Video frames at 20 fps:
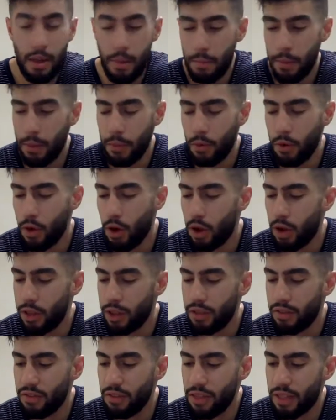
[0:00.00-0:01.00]
People call
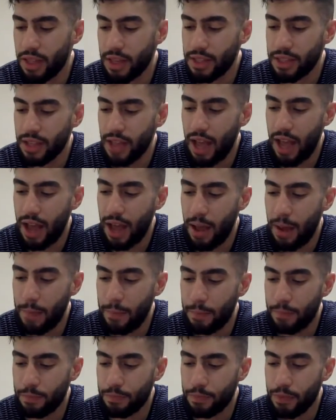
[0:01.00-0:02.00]
it different things.
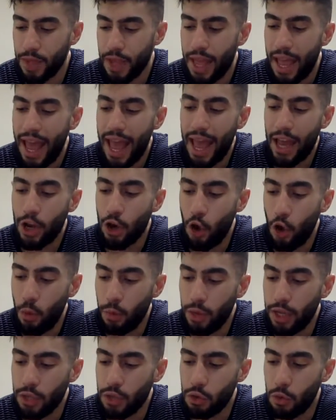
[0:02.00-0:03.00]
And
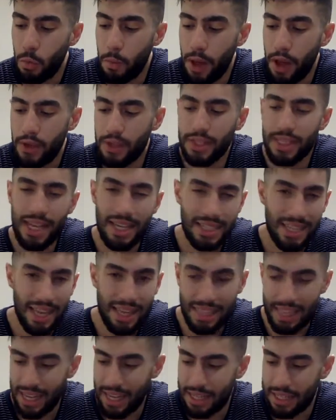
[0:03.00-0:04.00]
normally tumbao sounds
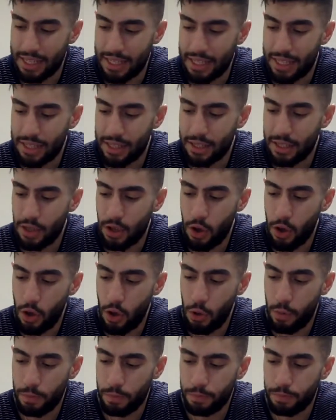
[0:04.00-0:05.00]
like this.
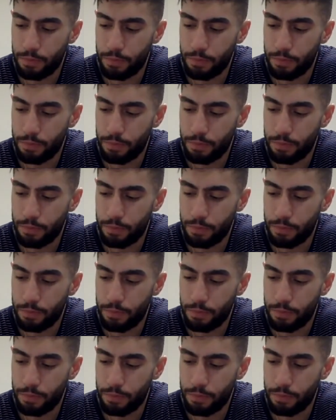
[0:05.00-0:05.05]
So